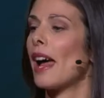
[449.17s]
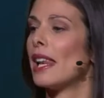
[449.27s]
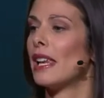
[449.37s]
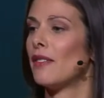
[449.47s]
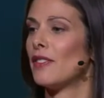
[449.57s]
I
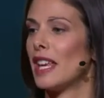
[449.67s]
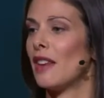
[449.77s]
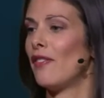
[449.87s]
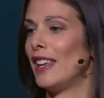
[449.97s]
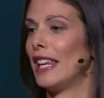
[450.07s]
lived in
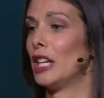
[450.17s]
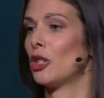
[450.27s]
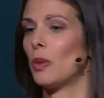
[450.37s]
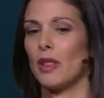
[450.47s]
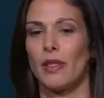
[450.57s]
a
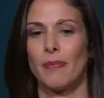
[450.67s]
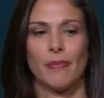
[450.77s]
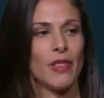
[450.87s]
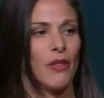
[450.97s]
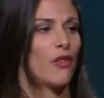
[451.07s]
village with
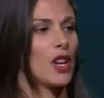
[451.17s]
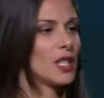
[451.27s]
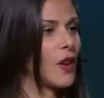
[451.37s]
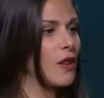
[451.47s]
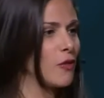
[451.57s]
the
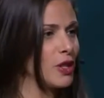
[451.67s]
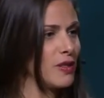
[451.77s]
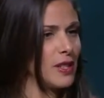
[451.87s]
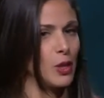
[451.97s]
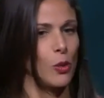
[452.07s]
first 5 rows of this